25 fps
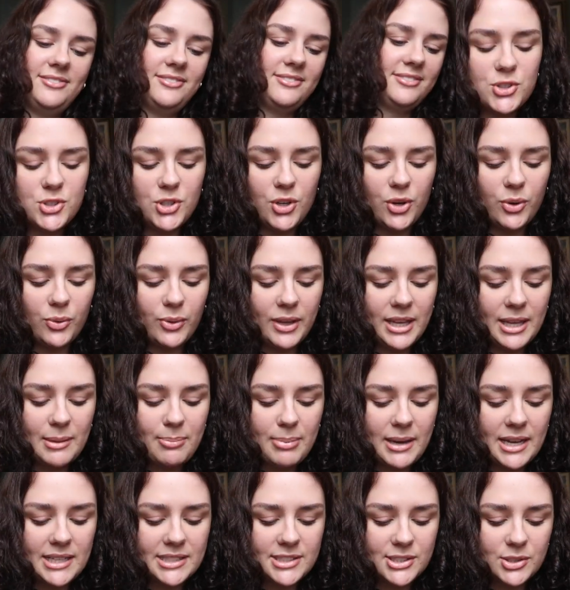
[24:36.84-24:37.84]
So he
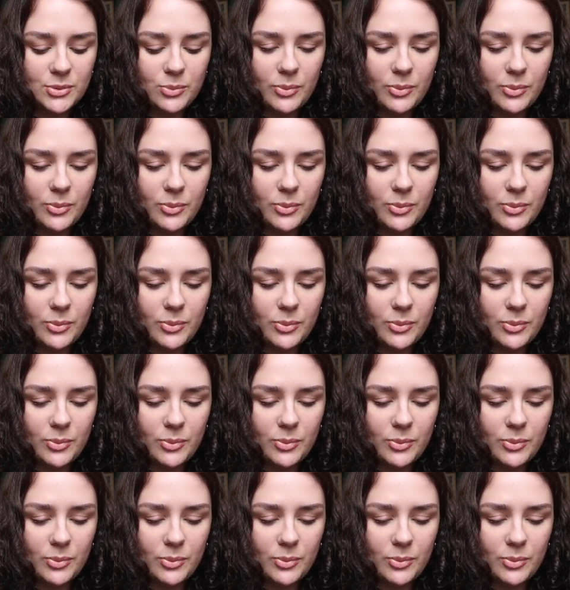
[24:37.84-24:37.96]
passed